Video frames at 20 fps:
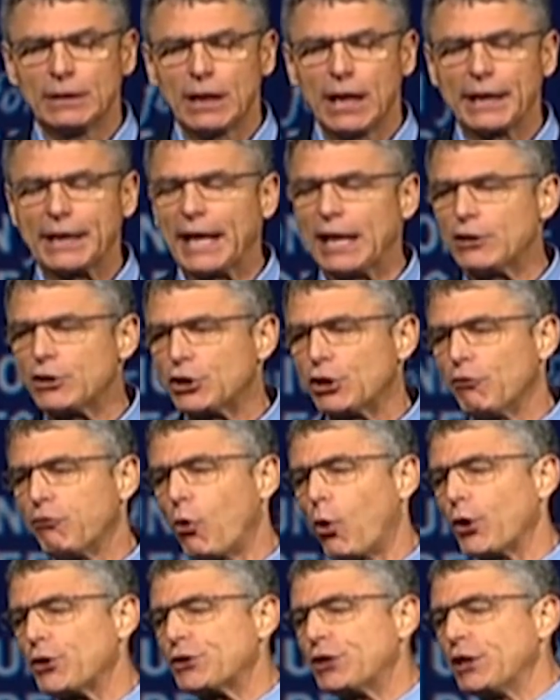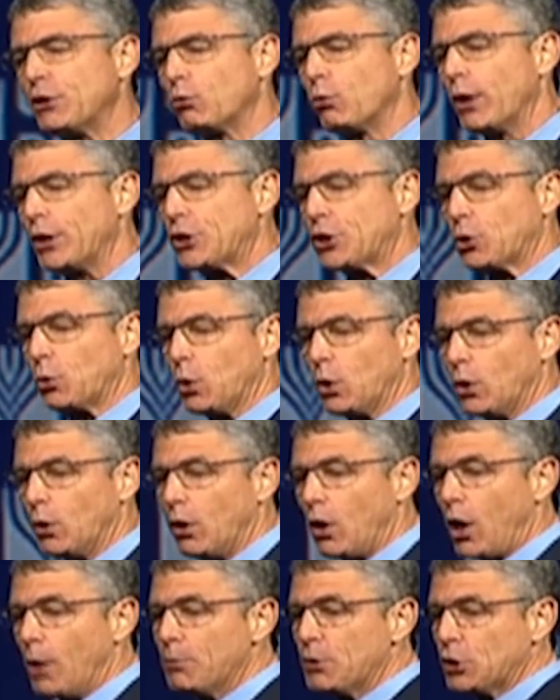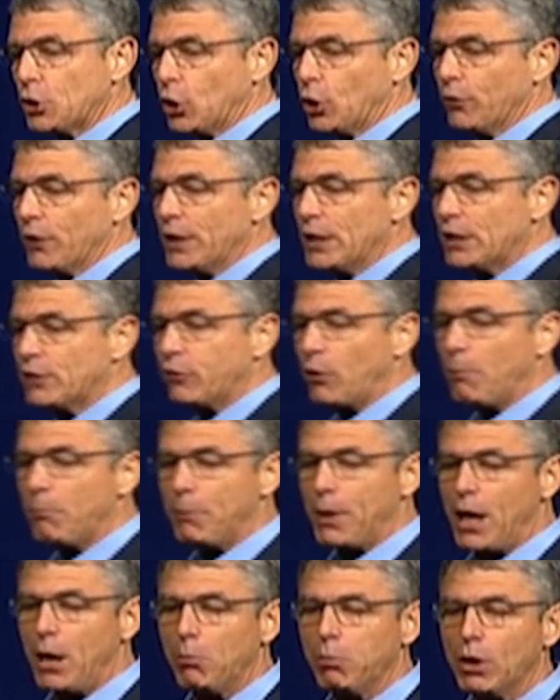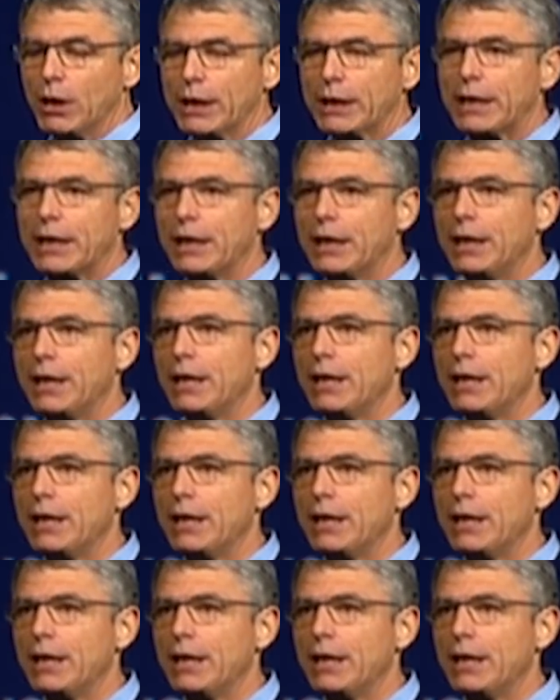against divorcing ritual observance from public